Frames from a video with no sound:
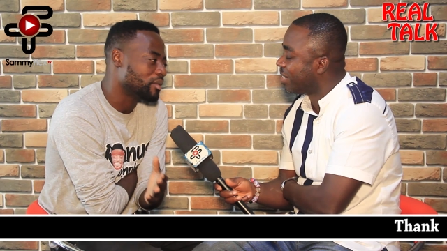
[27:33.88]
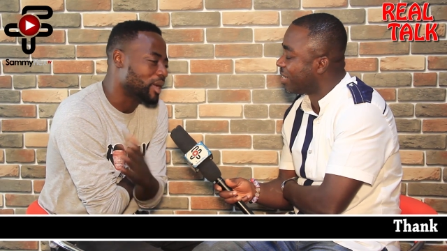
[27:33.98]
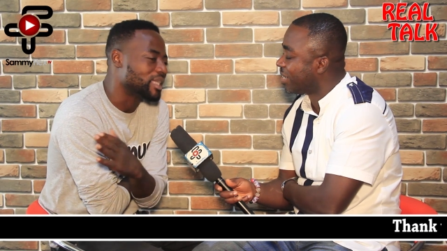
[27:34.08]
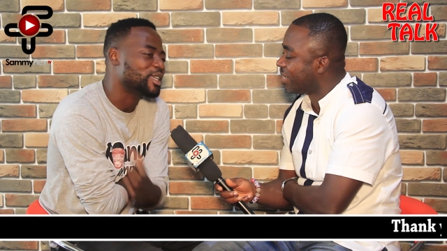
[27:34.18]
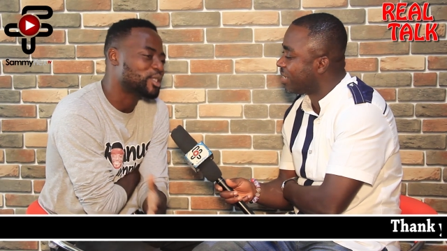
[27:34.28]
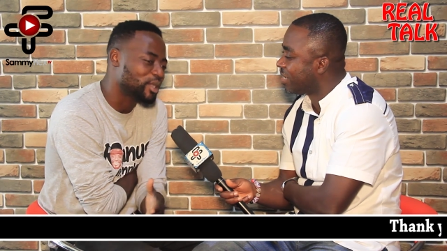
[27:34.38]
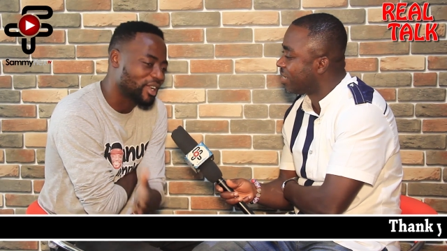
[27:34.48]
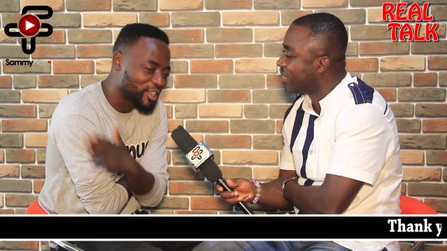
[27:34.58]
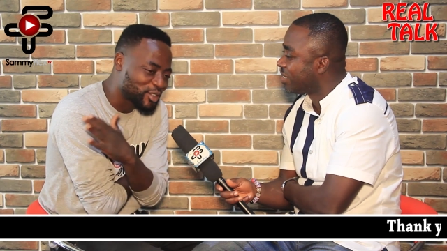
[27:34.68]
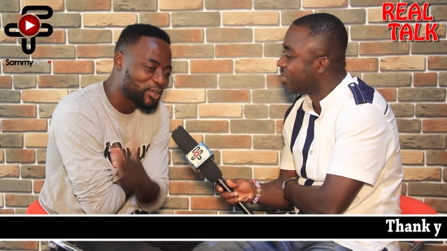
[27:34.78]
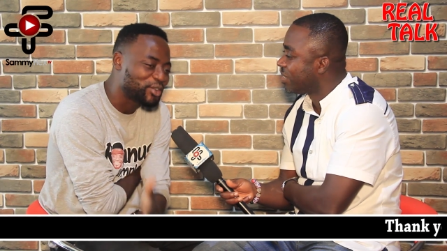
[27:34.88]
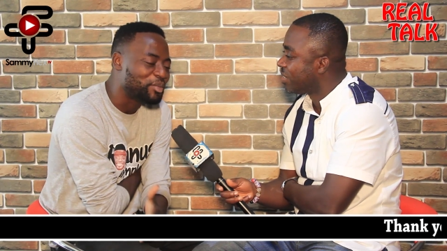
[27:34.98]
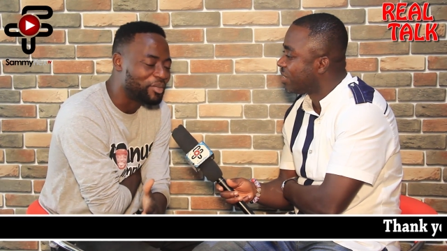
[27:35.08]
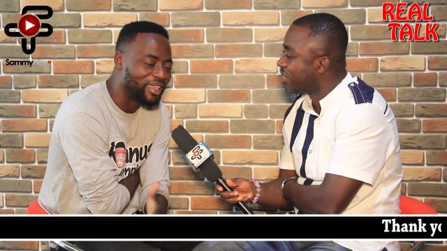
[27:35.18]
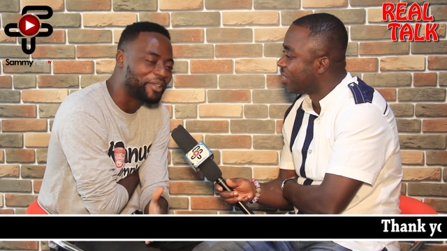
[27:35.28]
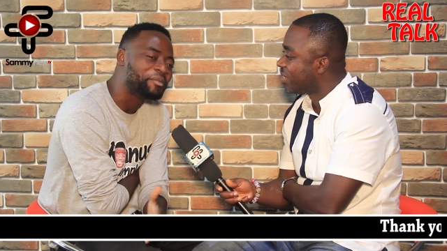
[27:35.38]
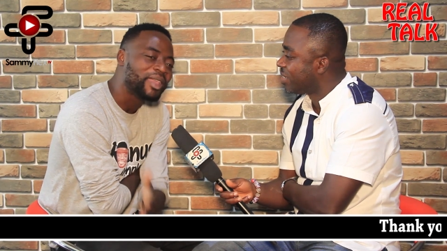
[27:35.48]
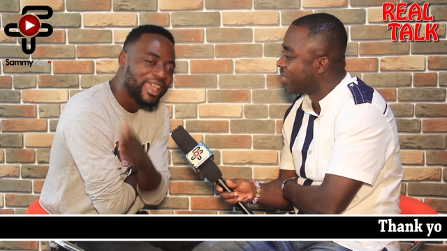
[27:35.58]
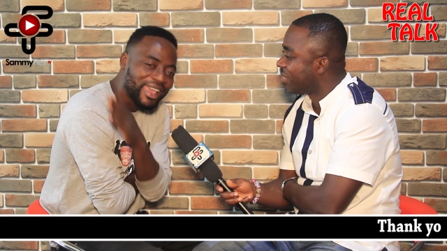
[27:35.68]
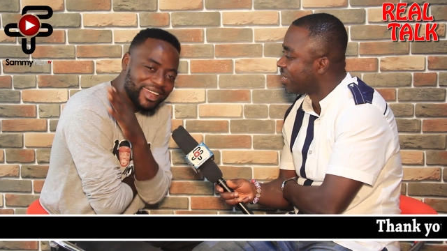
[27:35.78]
Speaker 1: but just know that there's going to be
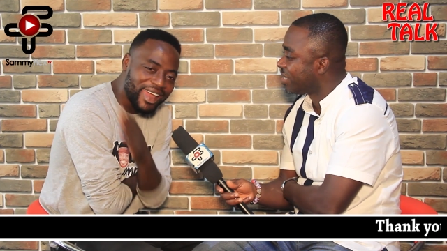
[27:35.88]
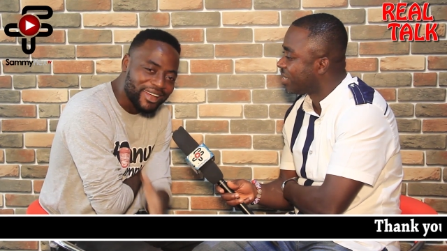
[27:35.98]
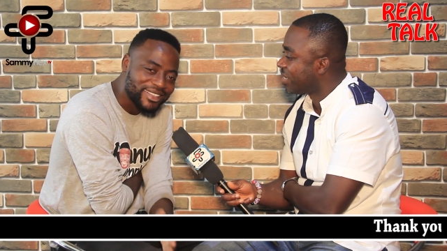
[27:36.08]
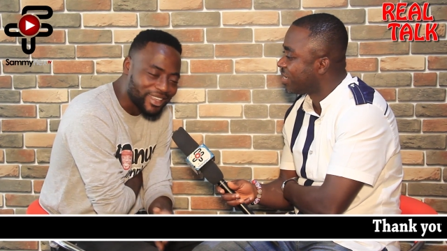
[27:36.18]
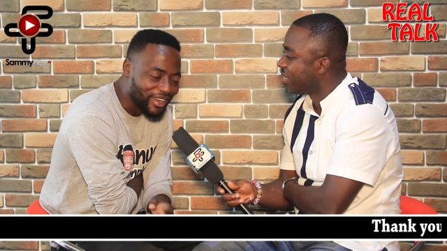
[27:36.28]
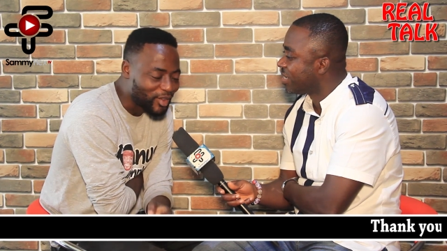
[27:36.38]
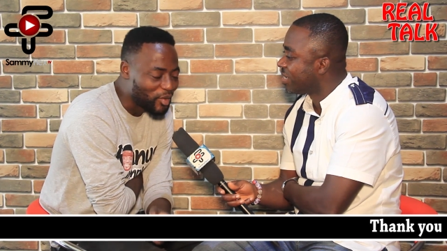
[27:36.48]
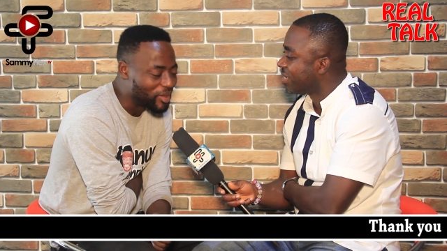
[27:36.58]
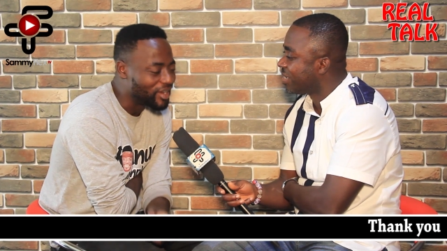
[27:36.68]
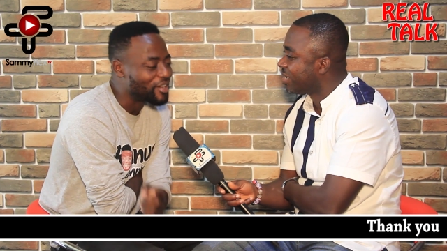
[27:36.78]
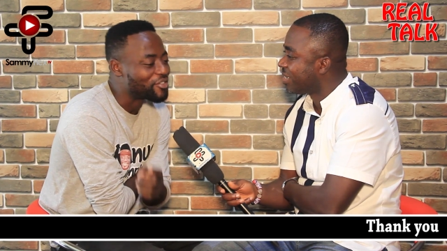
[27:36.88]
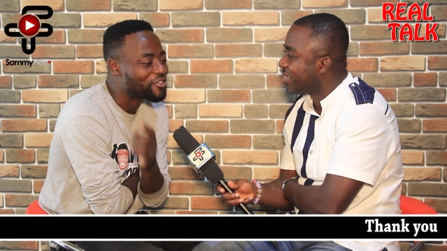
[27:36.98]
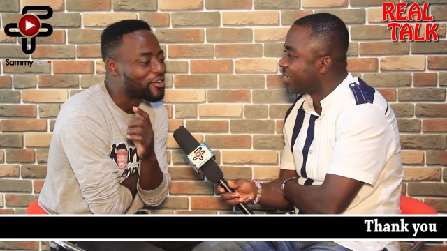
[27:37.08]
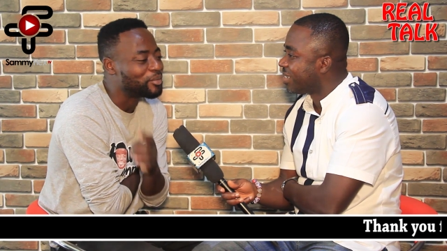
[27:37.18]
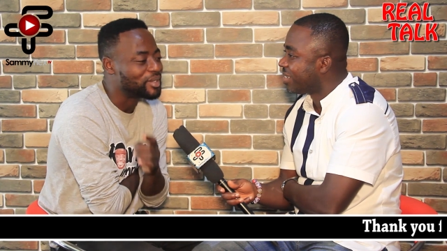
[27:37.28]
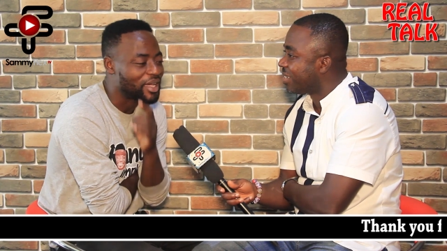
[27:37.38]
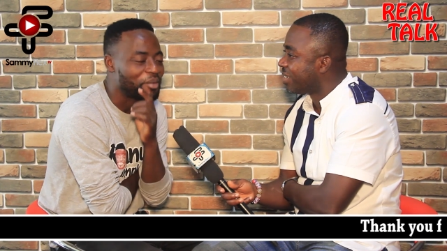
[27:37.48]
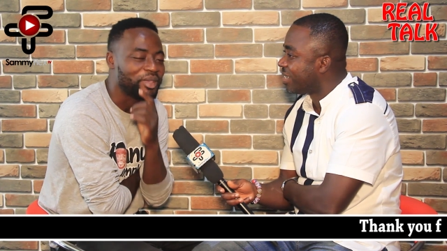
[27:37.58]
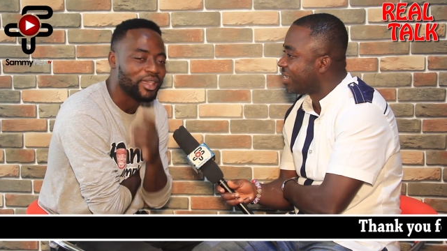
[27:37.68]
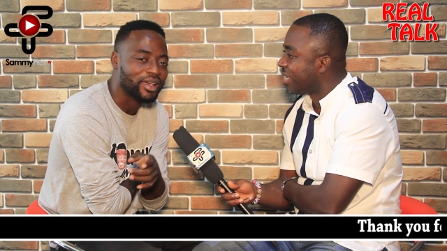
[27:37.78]
a dancehall comedian from
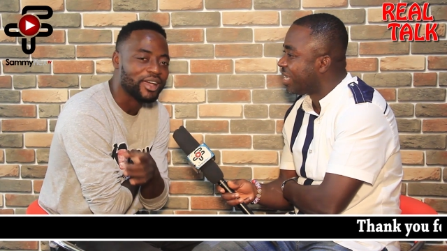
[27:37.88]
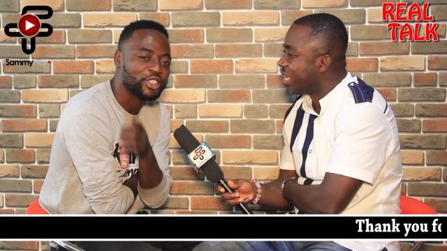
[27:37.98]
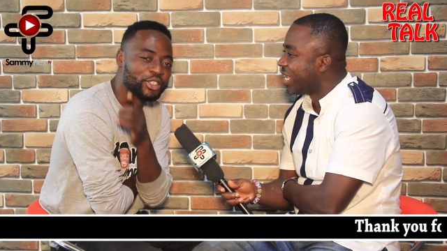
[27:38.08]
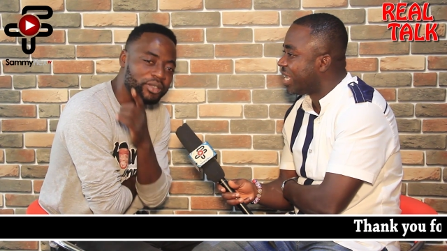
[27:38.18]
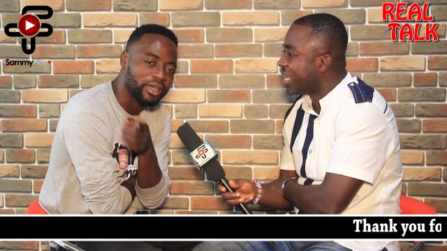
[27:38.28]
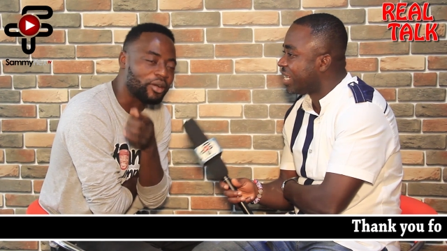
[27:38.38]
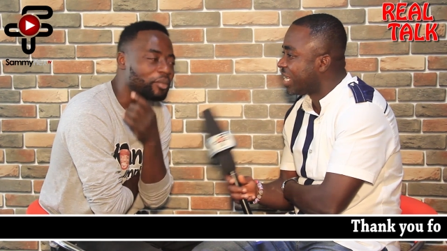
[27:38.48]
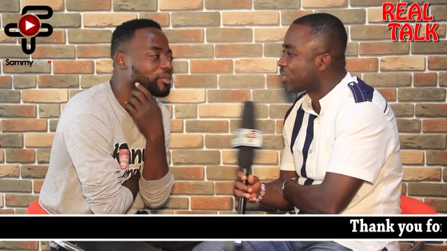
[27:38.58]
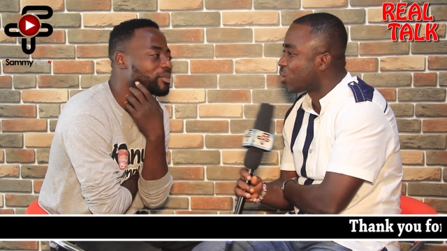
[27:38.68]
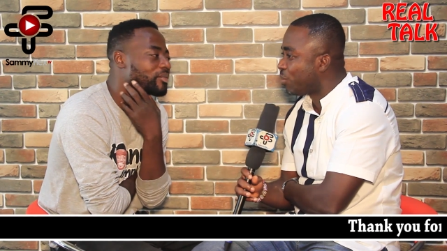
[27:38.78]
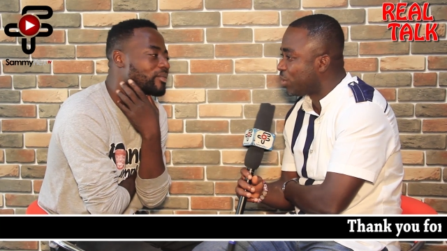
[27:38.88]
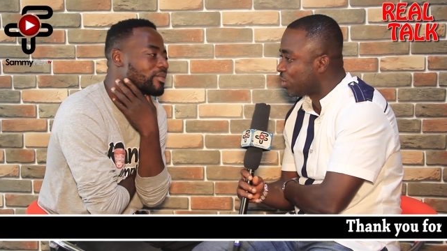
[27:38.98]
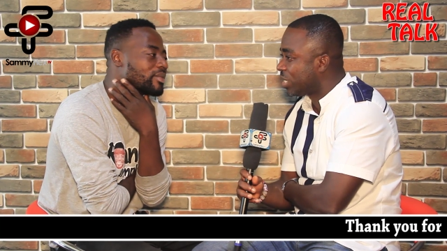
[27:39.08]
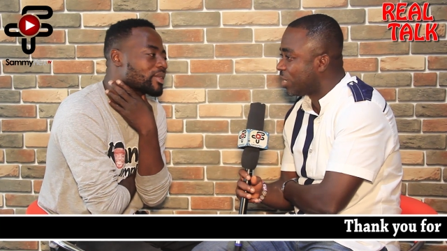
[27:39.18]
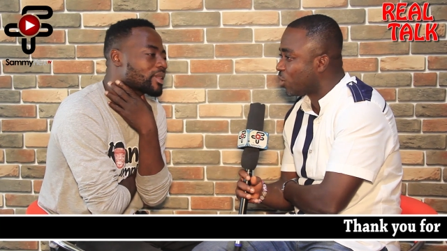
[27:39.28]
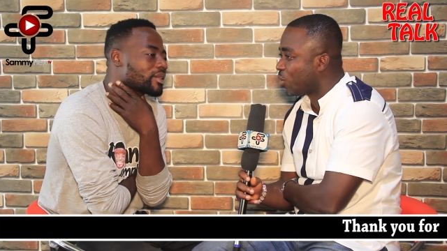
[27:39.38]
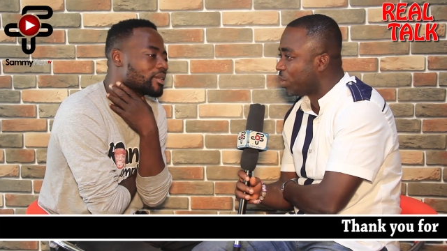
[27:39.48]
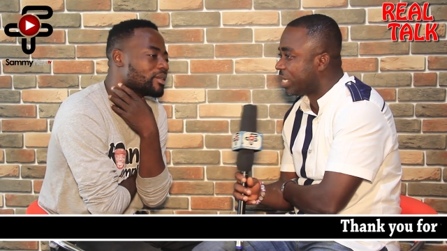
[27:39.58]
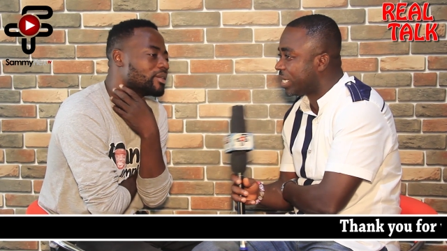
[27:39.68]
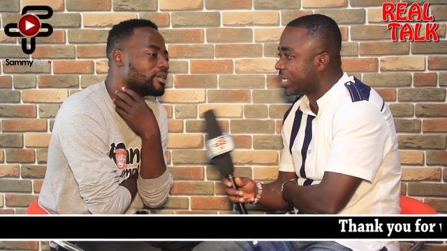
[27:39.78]
Jamaica, straight up. Dancehall musician or
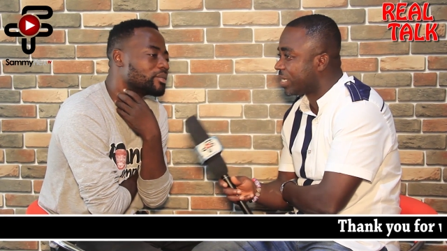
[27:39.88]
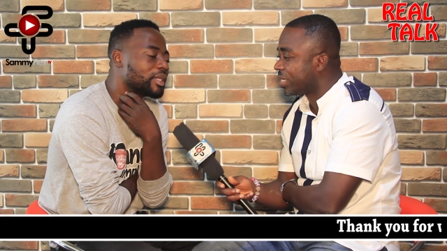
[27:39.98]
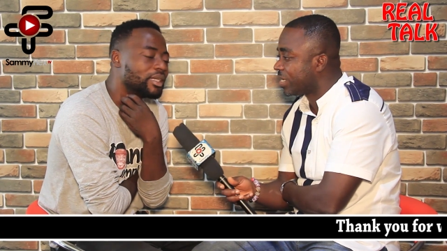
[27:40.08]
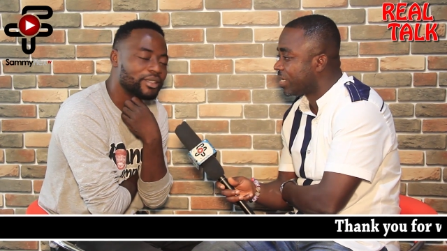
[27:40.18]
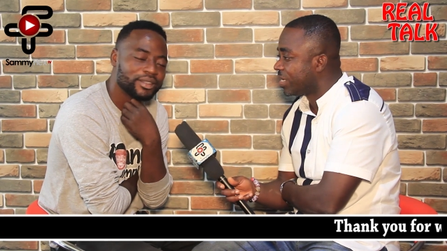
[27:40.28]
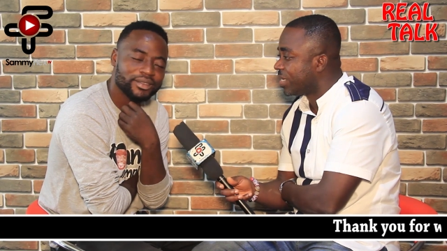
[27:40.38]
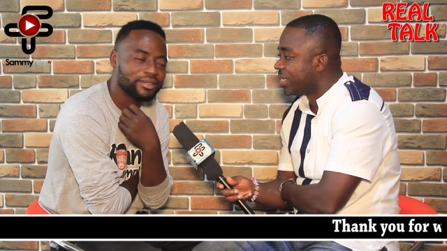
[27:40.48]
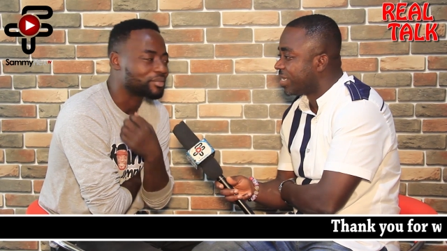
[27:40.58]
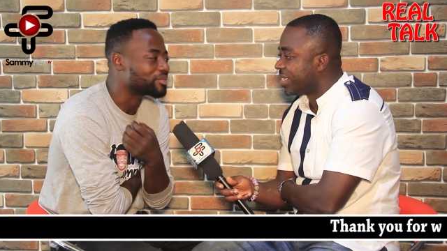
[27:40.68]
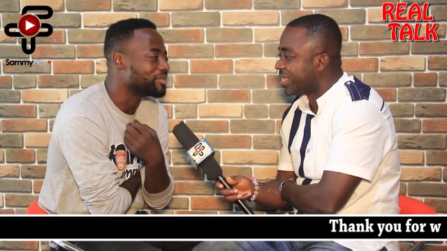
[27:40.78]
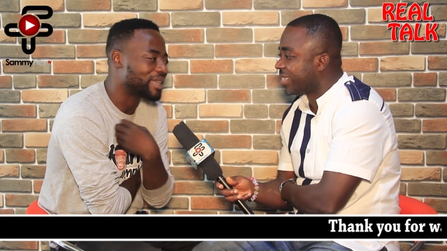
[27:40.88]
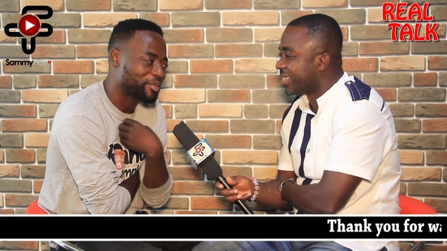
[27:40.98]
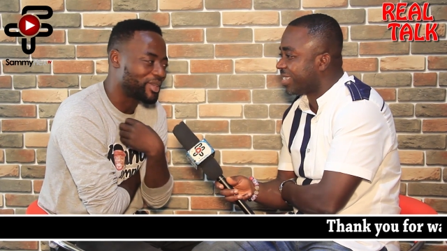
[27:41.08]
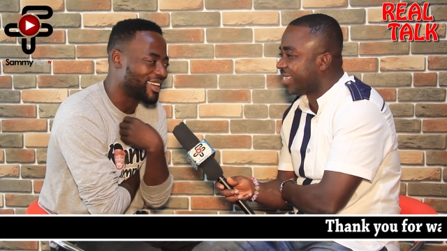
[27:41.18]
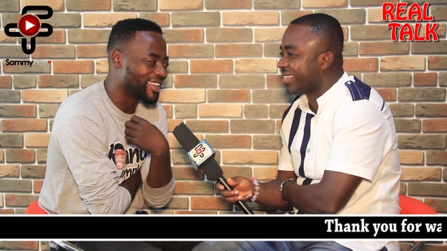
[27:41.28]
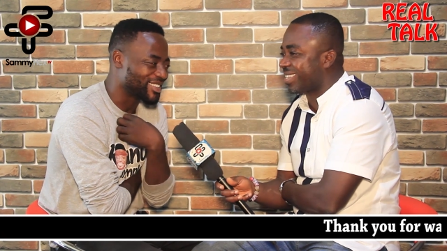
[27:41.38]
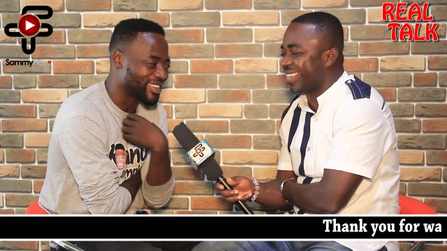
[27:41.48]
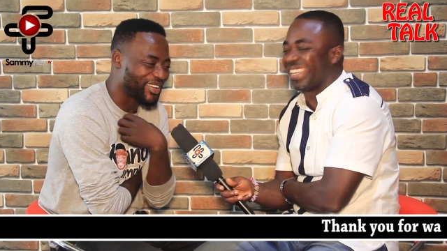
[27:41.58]
comedian? Me not be a dancer.